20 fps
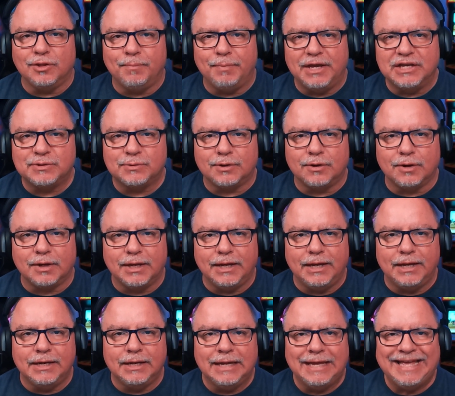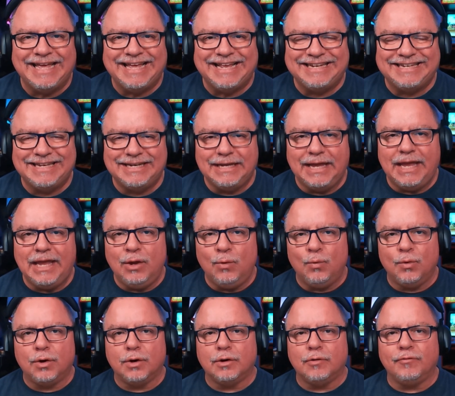Basement Arcade. Today
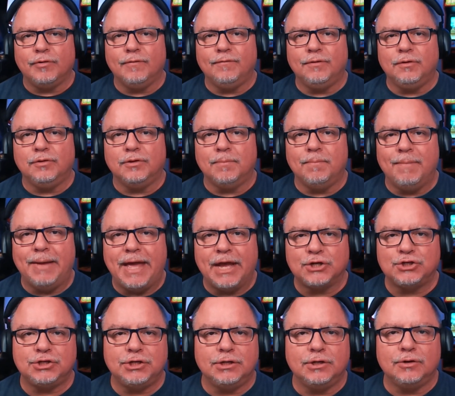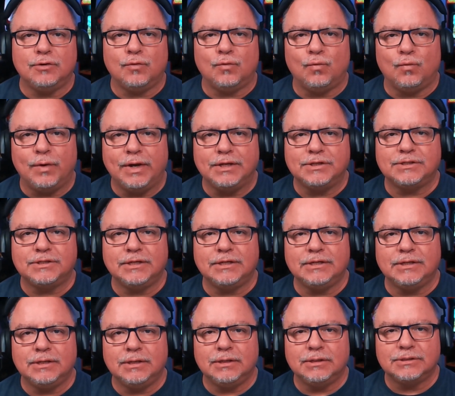we're going to review the Magshion
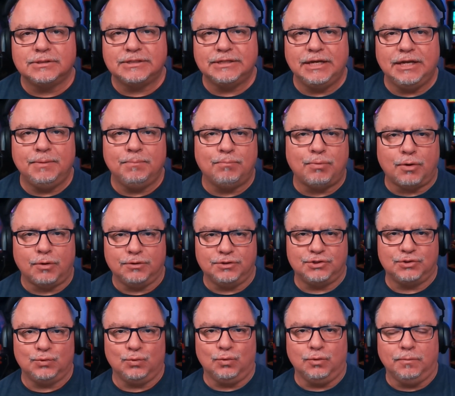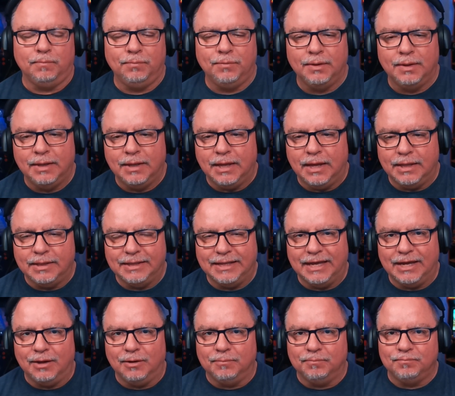Racing Seat Bar Stool.
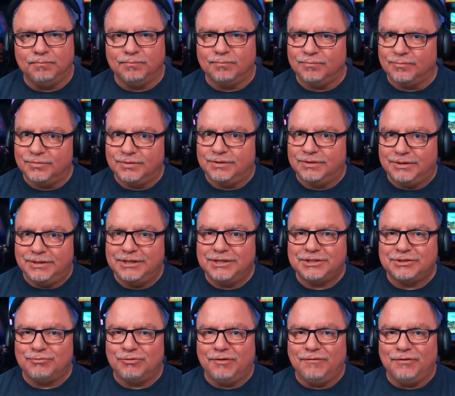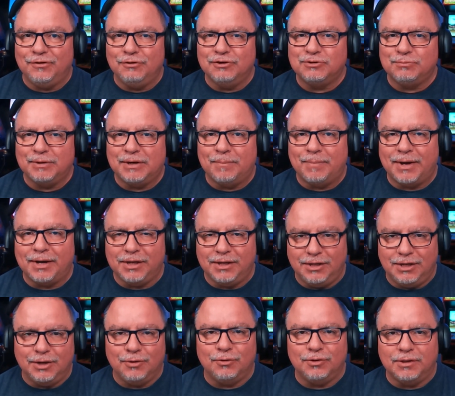Now, this review has been about a
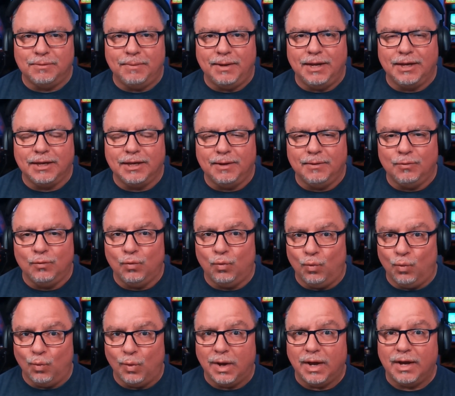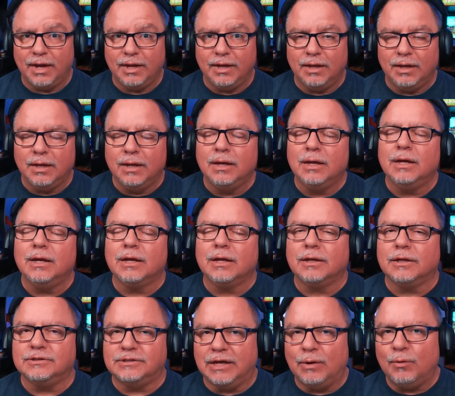year in the making. Why?
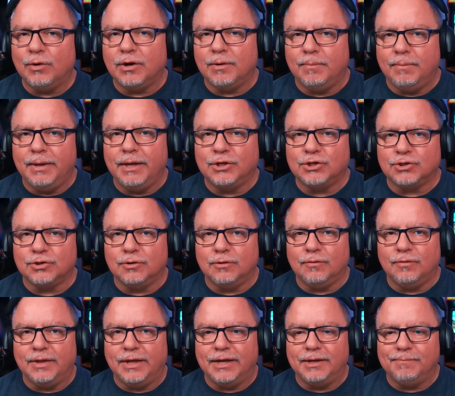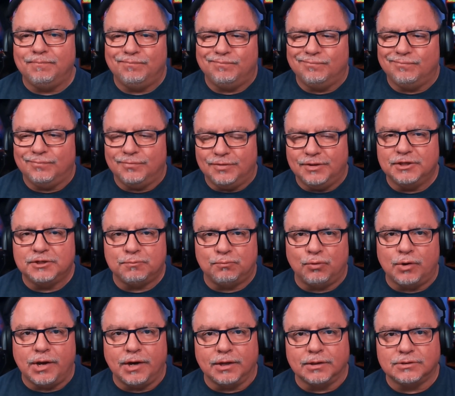Because I wanted to make sure that this
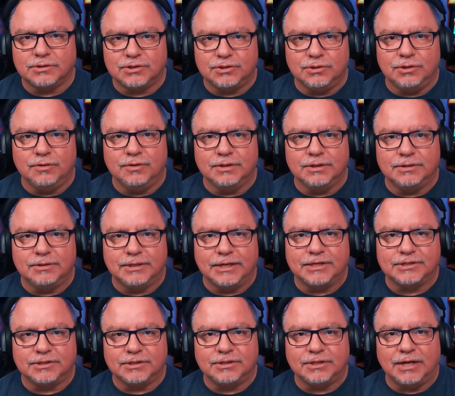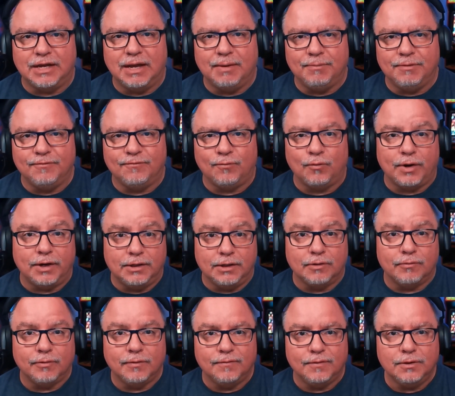product stood the test of time before I
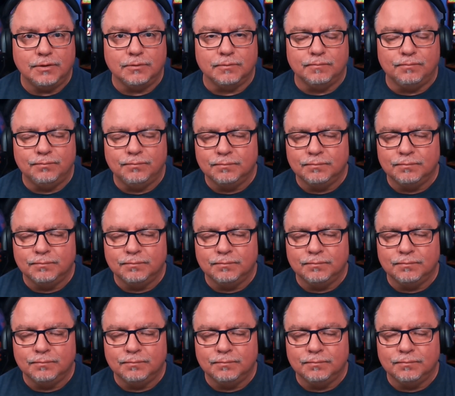did a review.